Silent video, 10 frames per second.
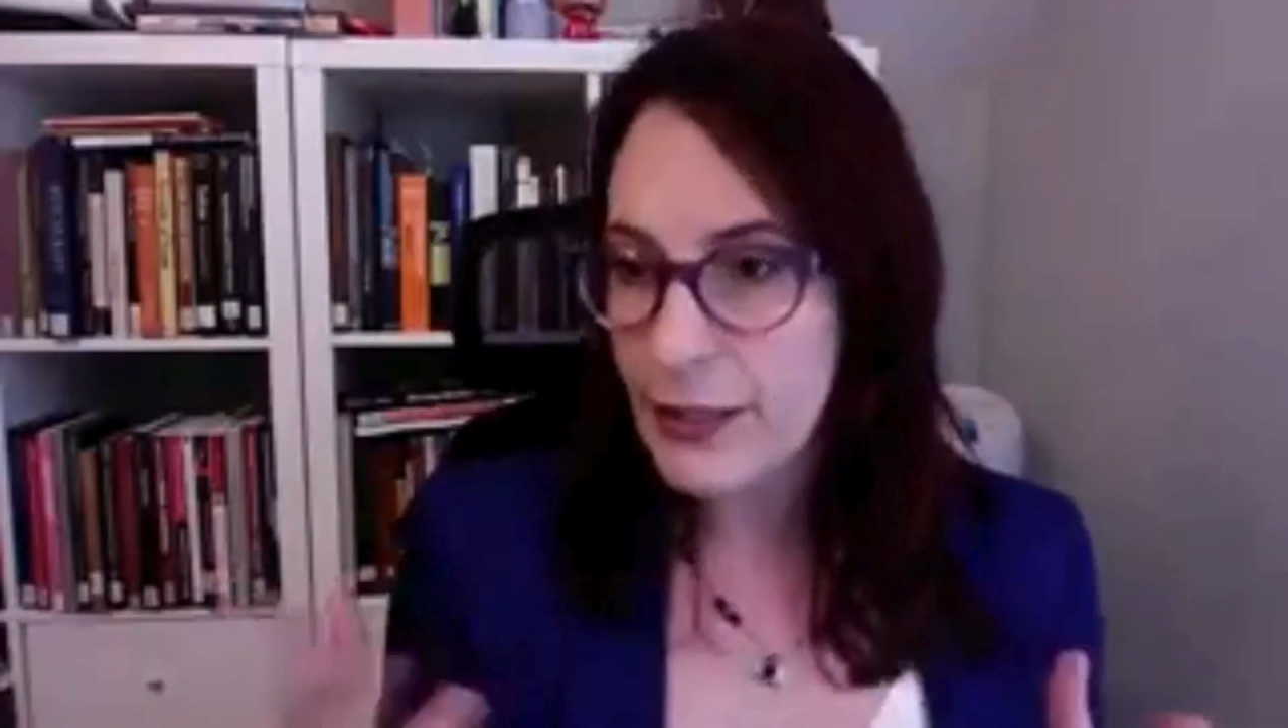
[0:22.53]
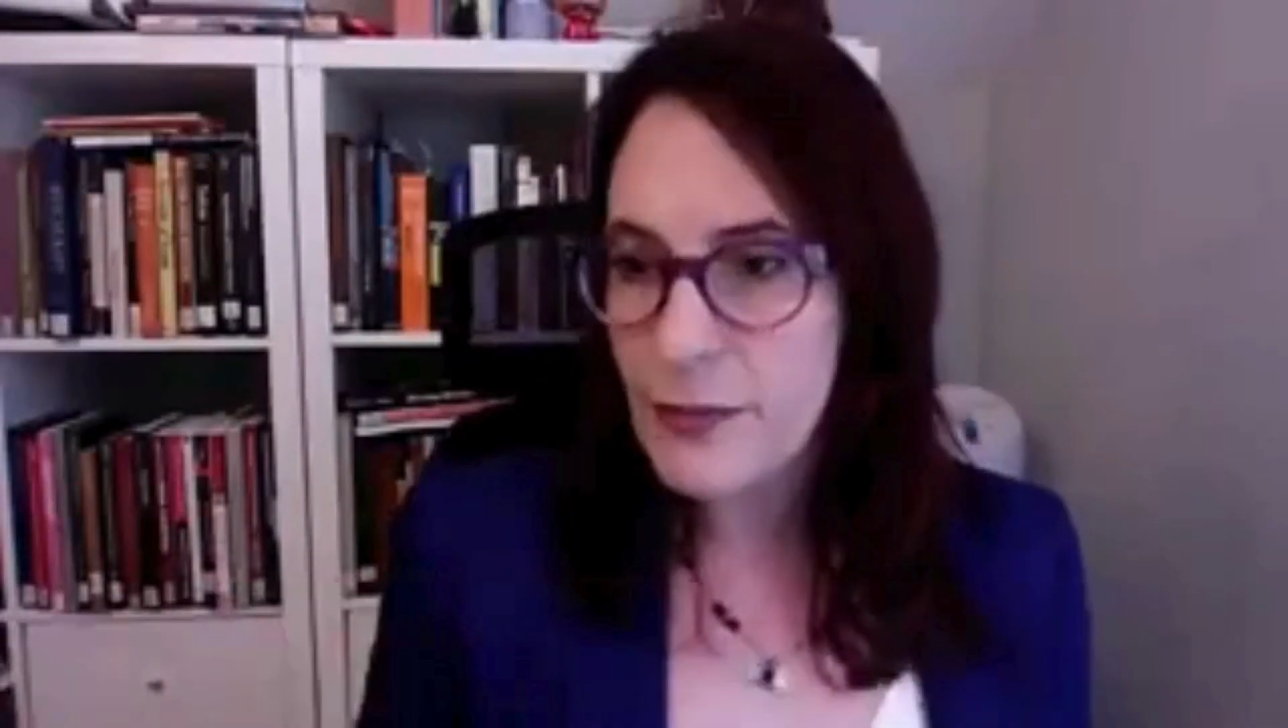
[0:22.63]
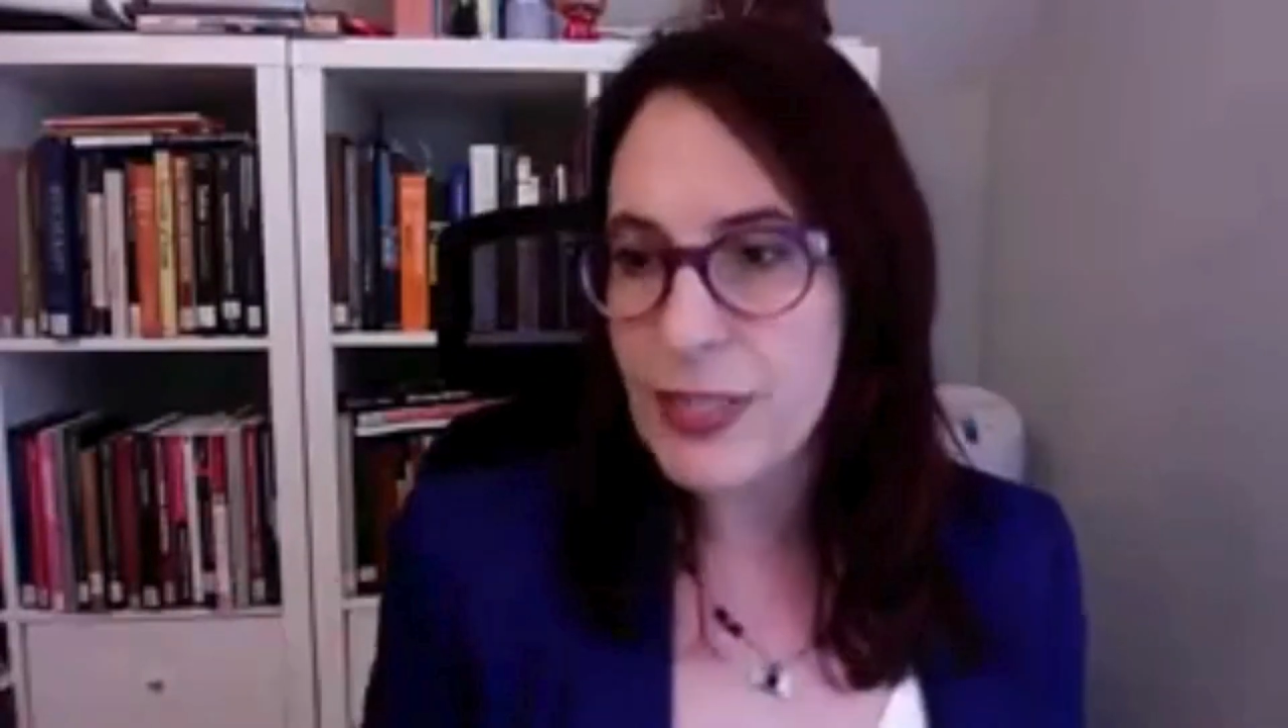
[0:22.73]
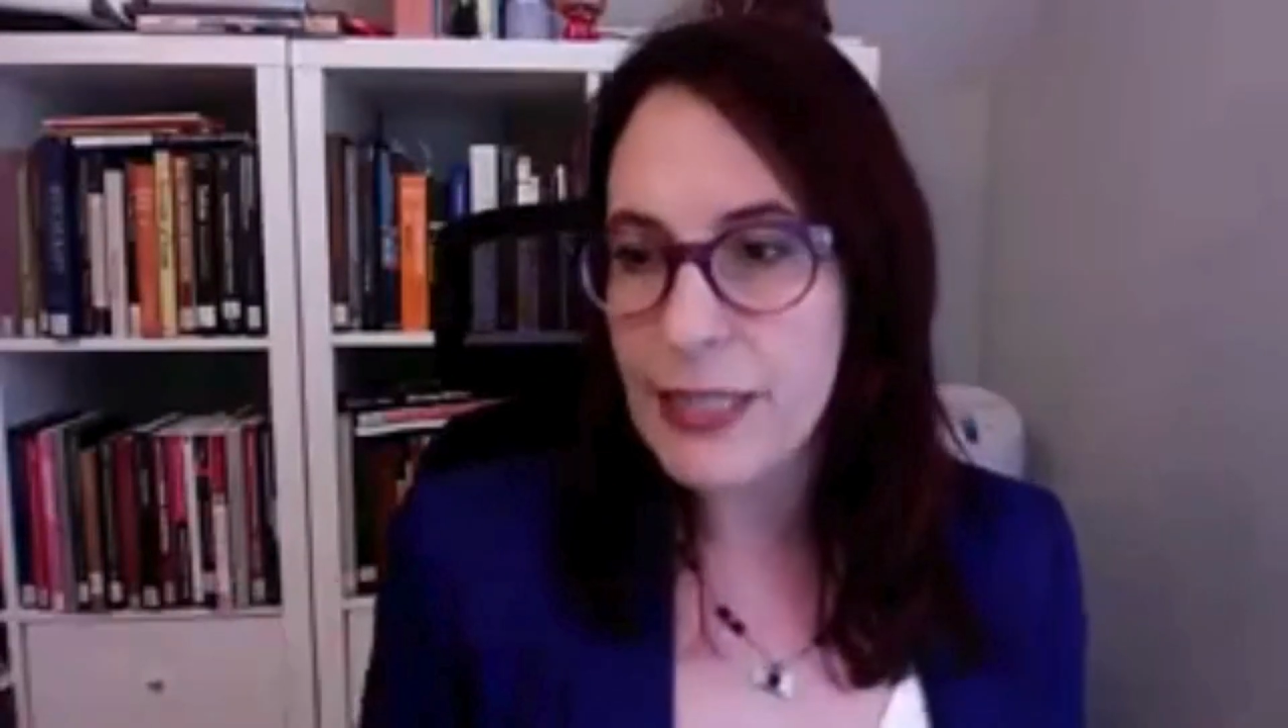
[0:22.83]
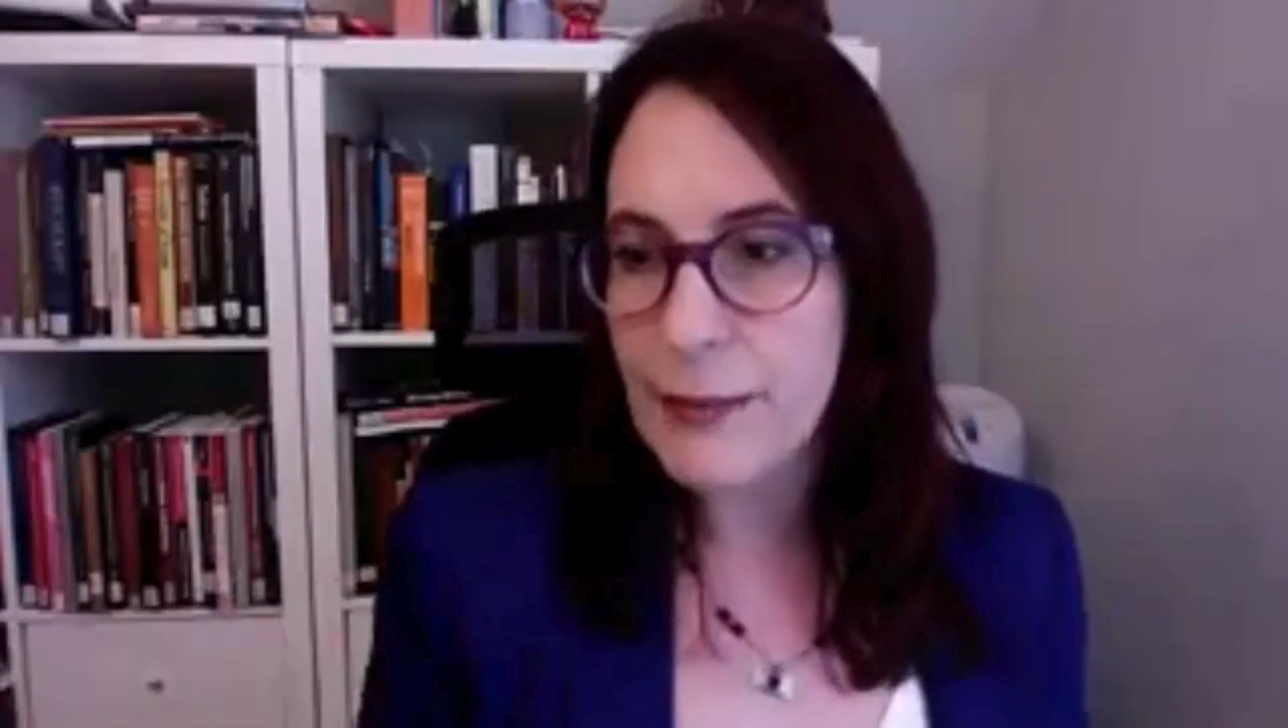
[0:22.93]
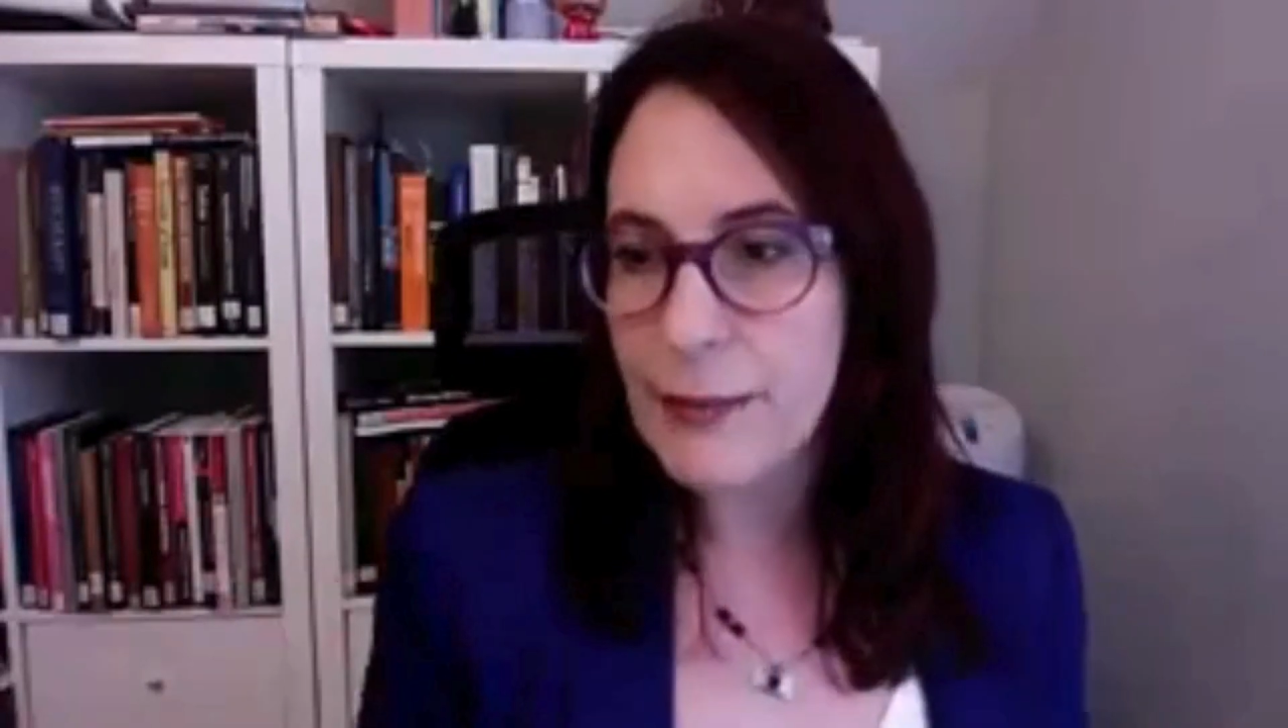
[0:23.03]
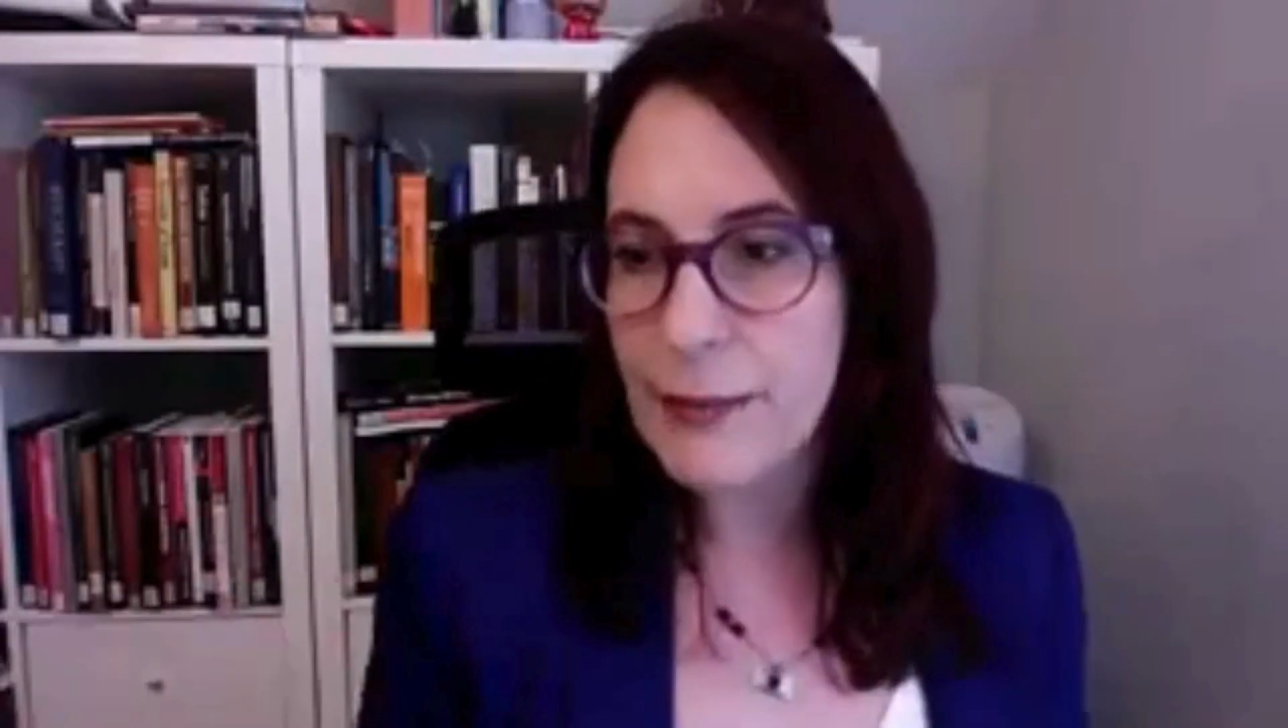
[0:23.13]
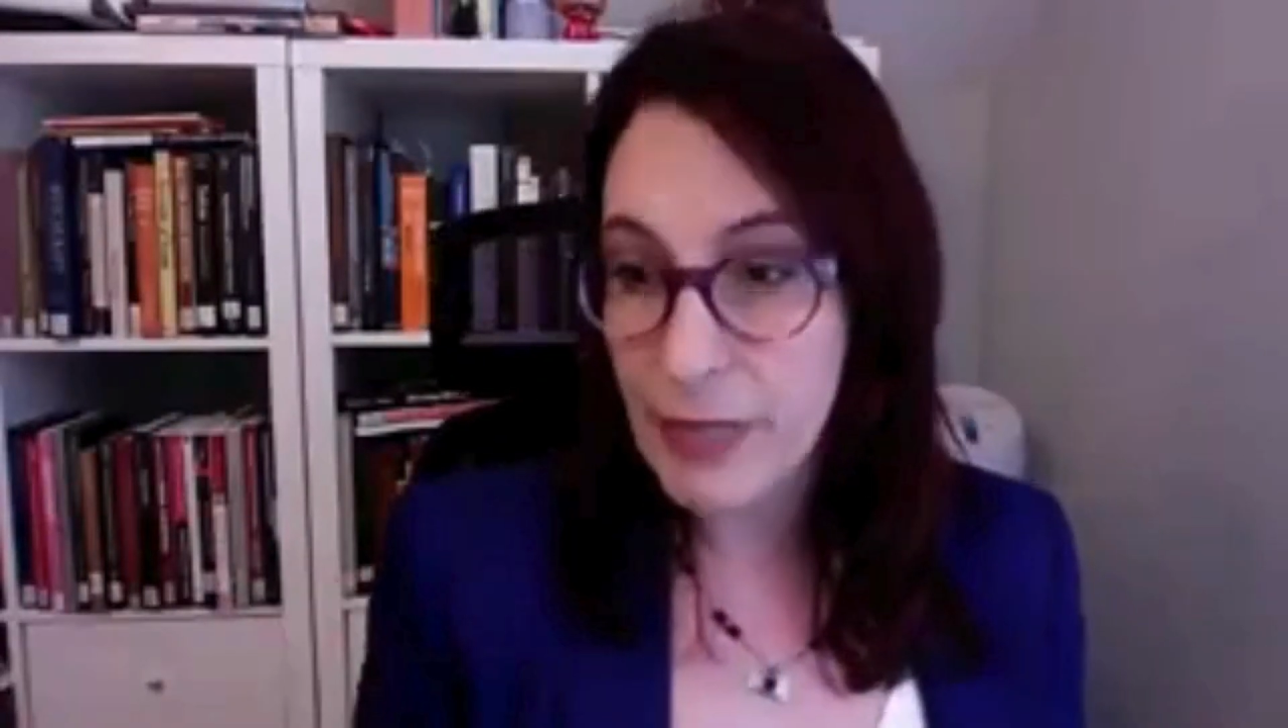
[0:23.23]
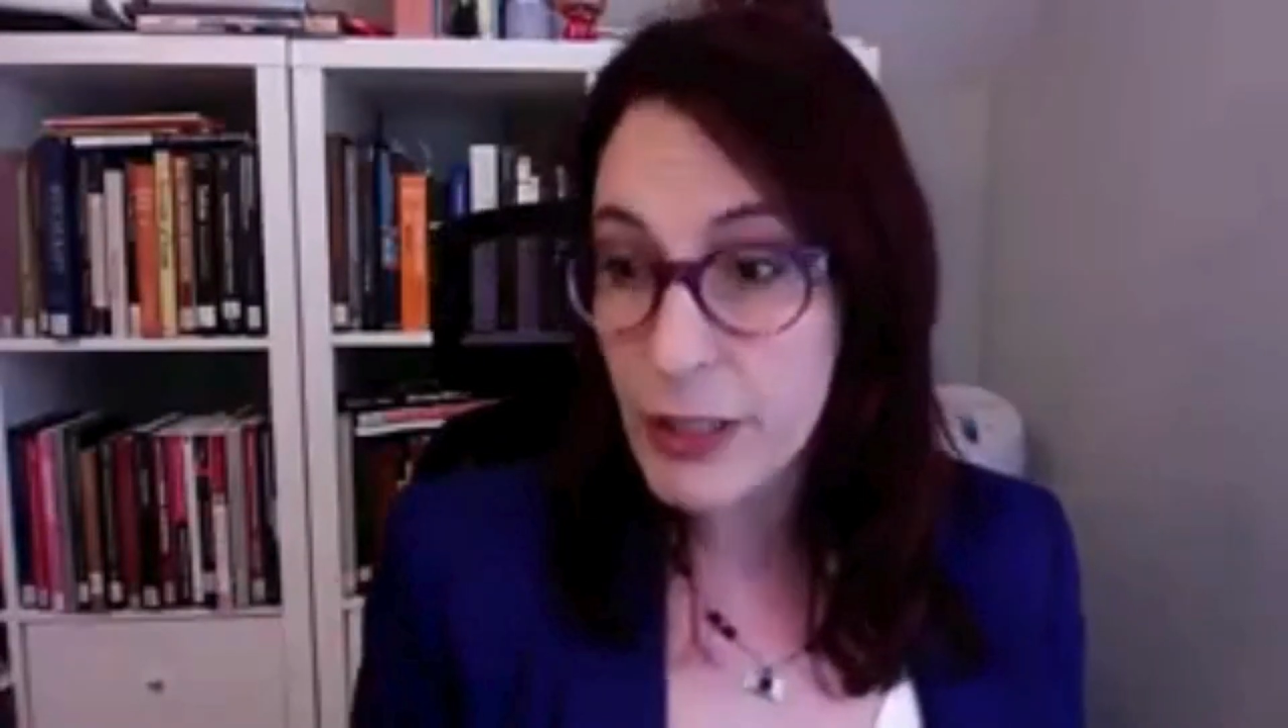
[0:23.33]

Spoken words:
as Preeti